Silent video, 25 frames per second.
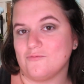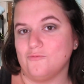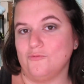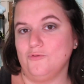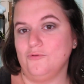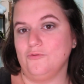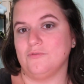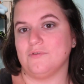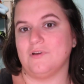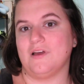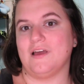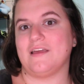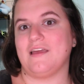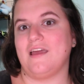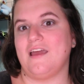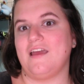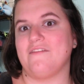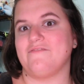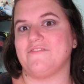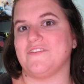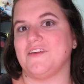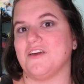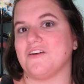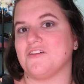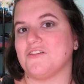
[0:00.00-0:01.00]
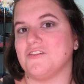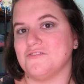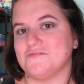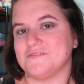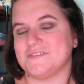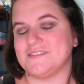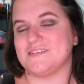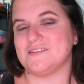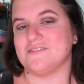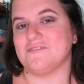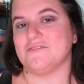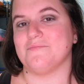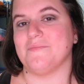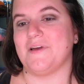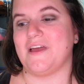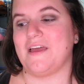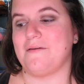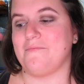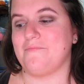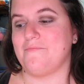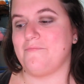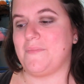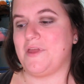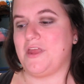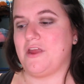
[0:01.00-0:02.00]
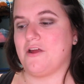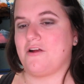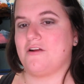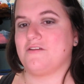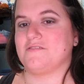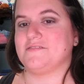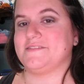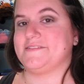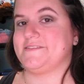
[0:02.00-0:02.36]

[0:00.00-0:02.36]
ooh, I kind of have to get close to my mirror,